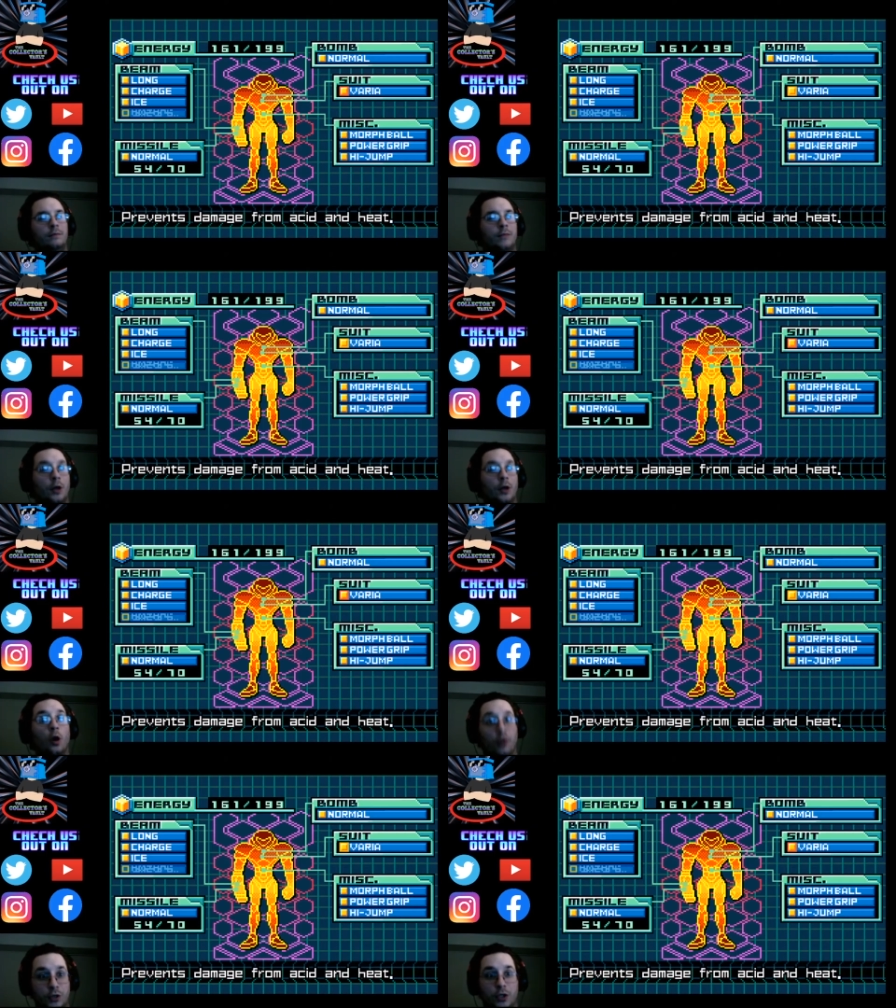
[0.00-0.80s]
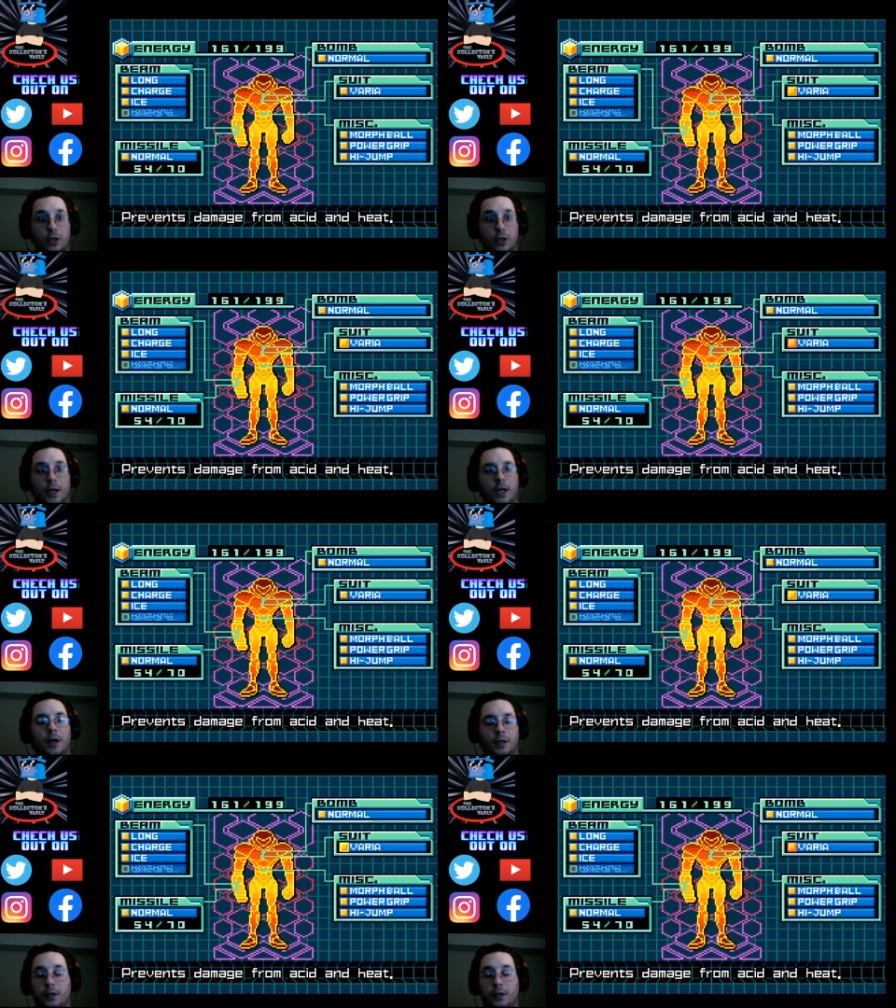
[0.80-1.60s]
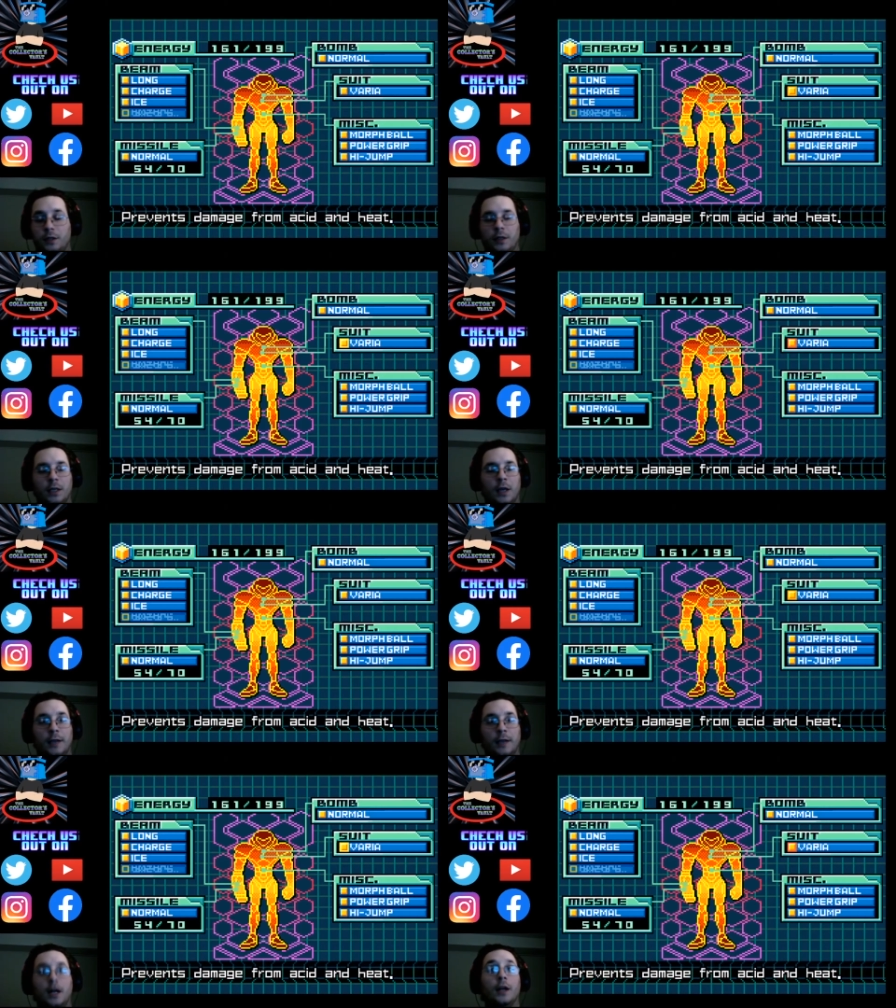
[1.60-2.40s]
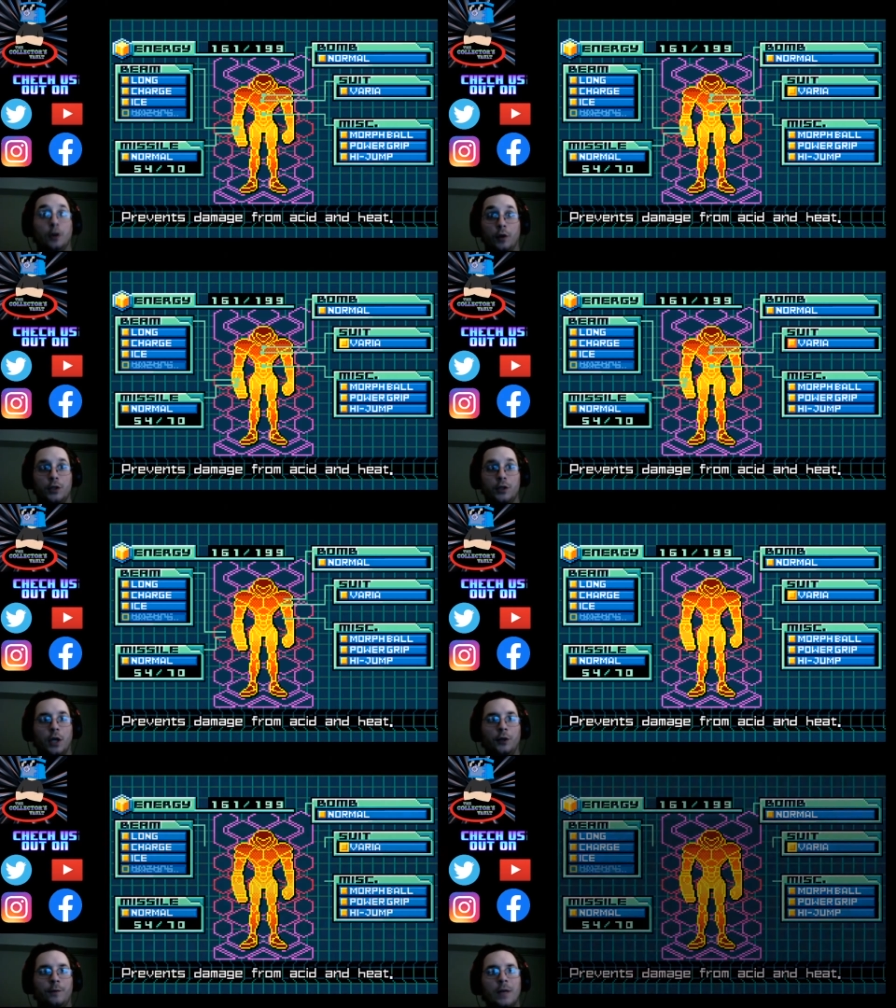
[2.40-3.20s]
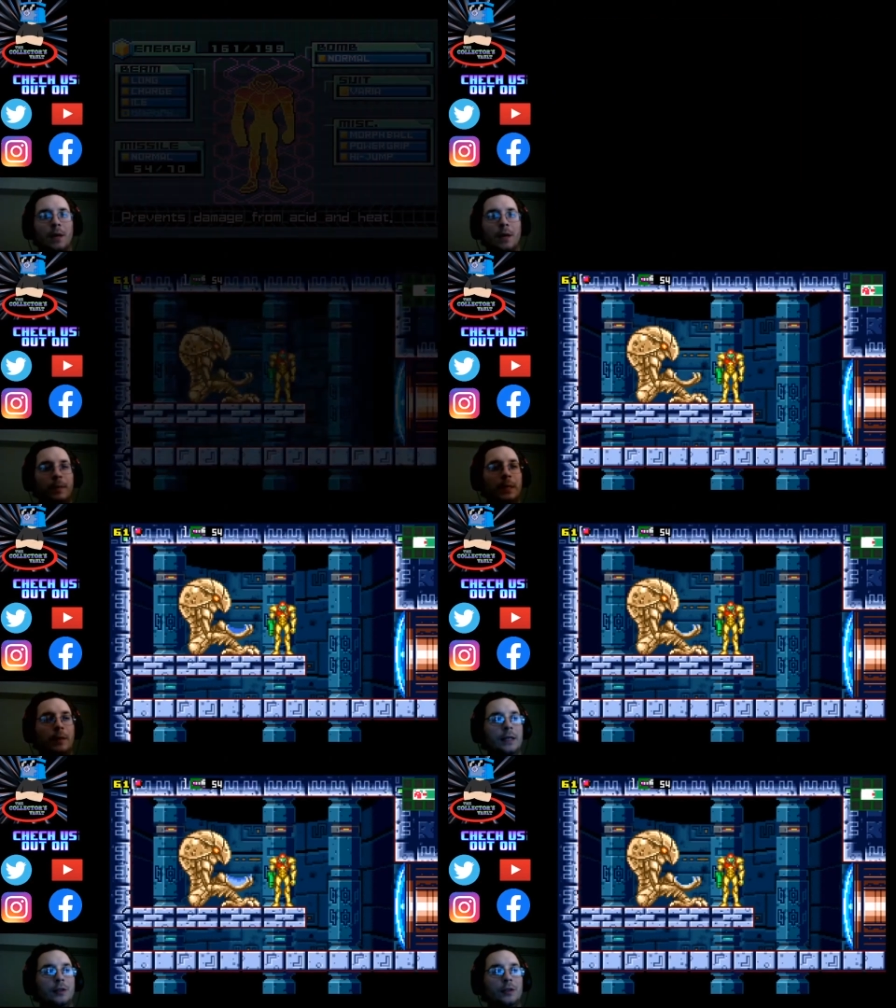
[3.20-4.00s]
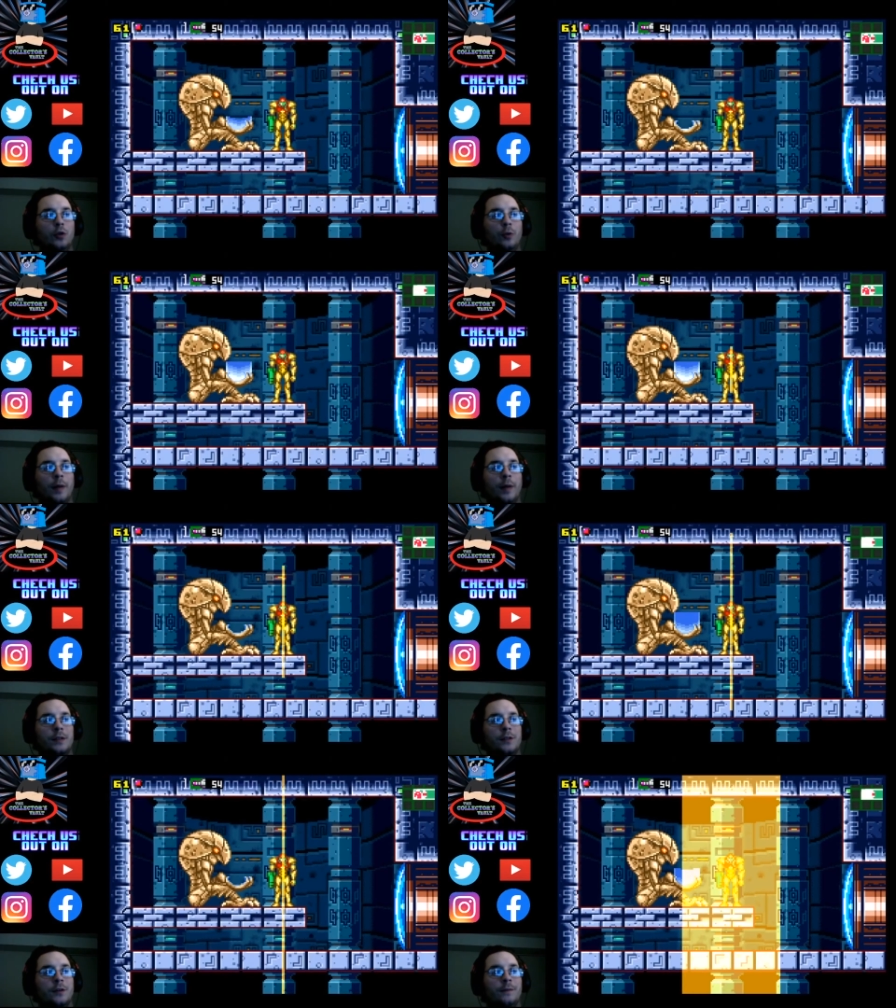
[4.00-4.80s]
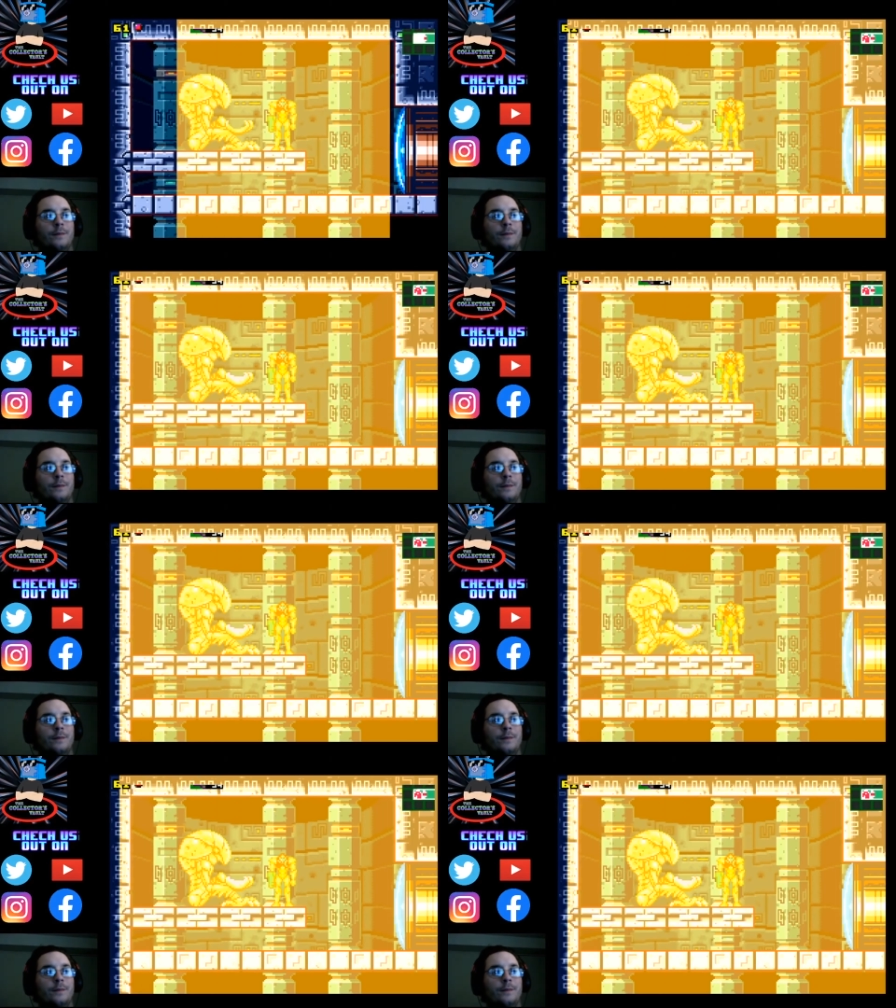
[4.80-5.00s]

orange iconic orange color. But yeah, we didn't get the shoulder pads here.